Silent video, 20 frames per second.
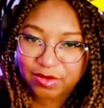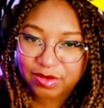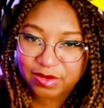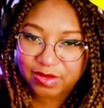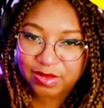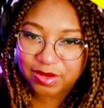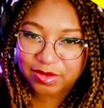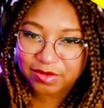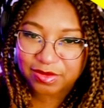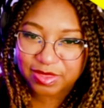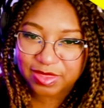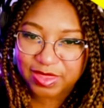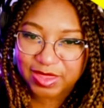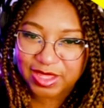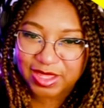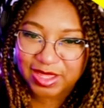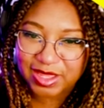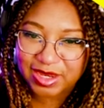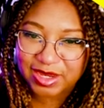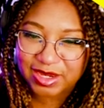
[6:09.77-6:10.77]
because I don't
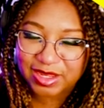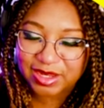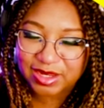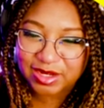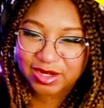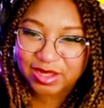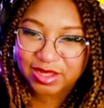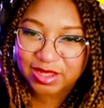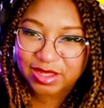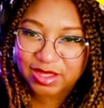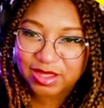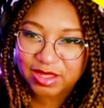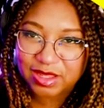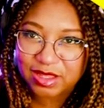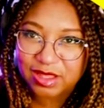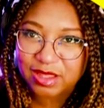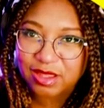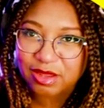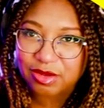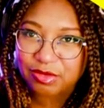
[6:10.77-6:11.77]
think I need
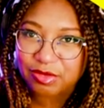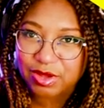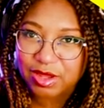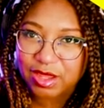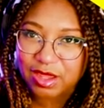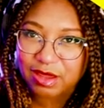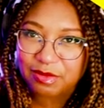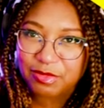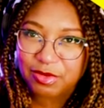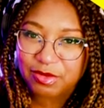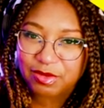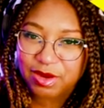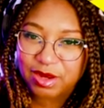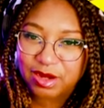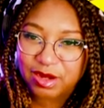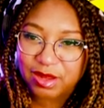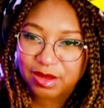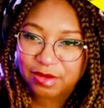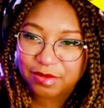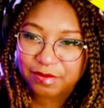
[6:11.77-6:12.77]
quake hammer
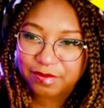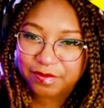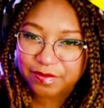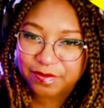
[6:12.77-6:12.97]
right now.